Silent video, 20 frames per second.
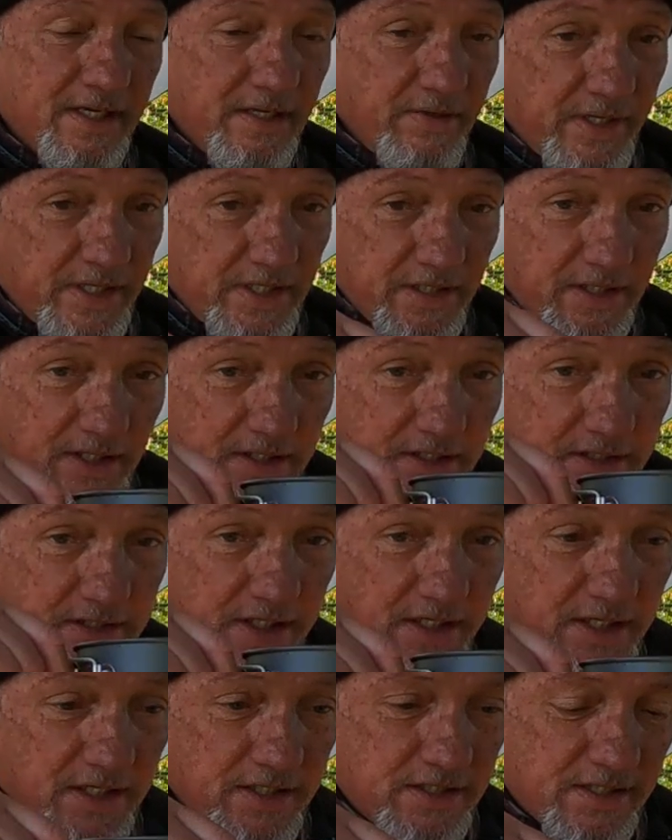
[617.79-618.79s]
Anyway,
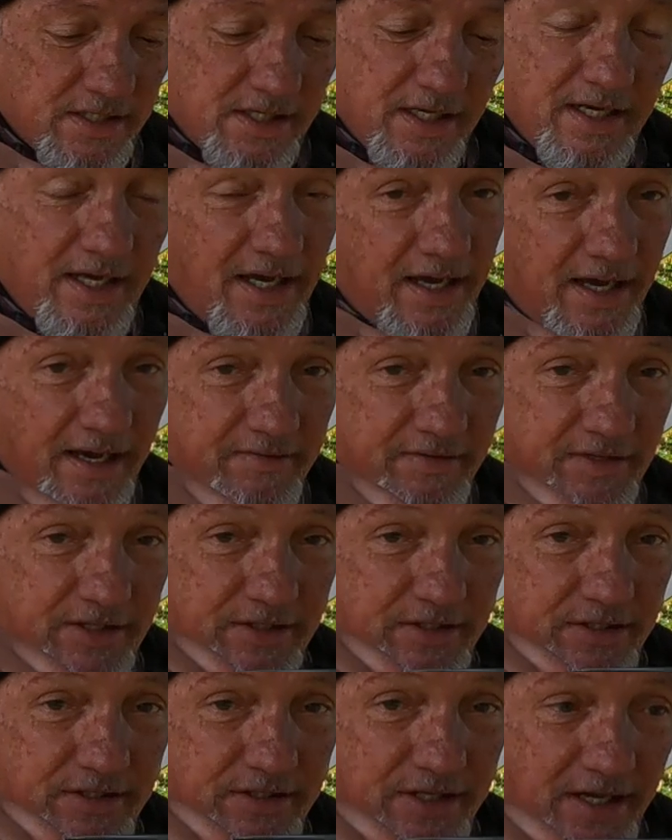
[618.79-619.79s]
cheers, have
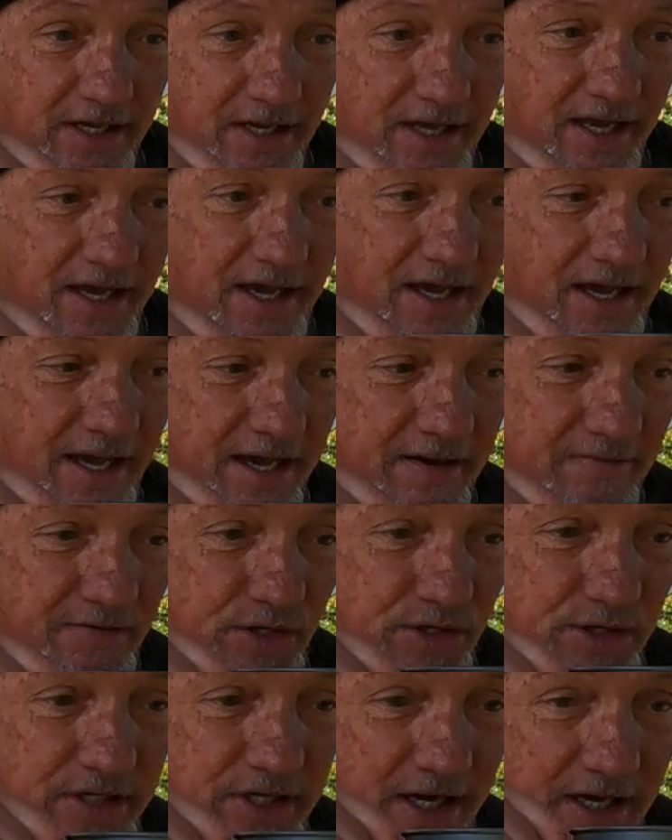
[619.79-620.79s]
a
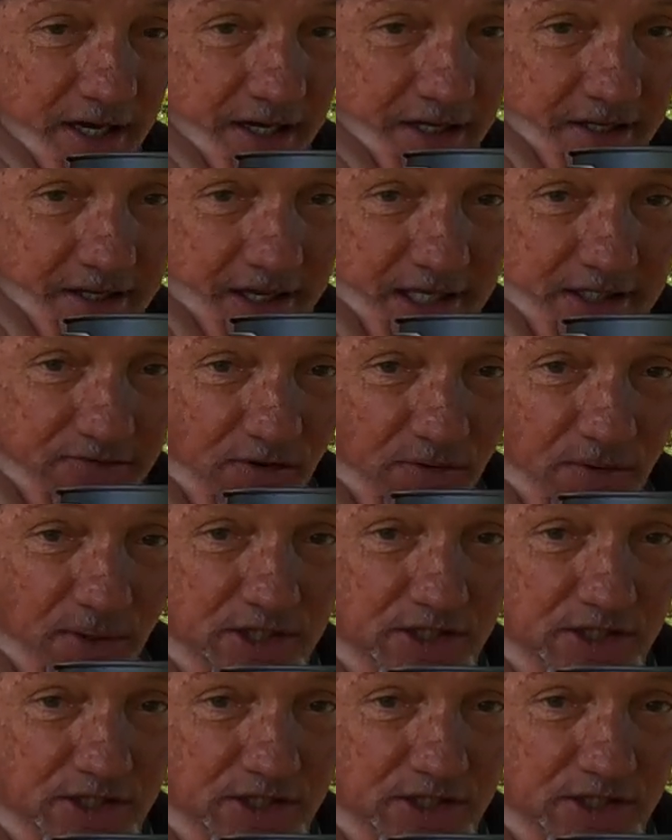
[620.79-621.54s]
good day, and thanks for